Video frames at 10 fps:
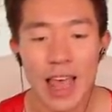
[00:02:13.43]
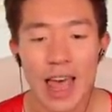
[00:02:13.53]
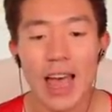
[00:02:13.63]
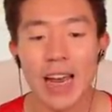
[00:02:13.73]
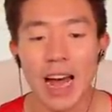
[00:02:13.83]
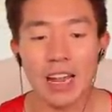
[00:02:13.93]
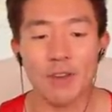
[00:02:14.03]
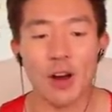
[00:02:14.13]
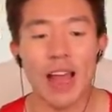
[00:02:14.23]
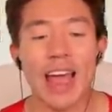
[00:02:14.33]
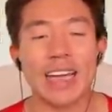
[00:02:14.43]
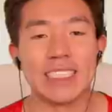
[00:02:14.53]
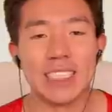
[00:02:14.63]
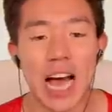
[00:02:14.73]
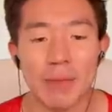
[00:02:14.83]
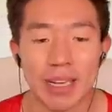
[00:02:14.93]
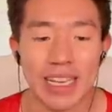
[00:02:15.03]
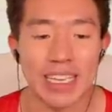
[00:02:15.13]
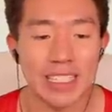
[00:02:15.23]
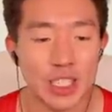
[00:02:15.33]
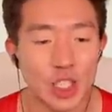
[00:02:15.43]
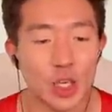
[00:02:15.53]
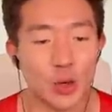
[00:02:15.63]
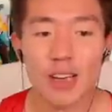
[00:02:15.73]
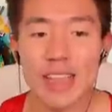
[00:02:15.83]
Ed Oliver, and Dominique Sue.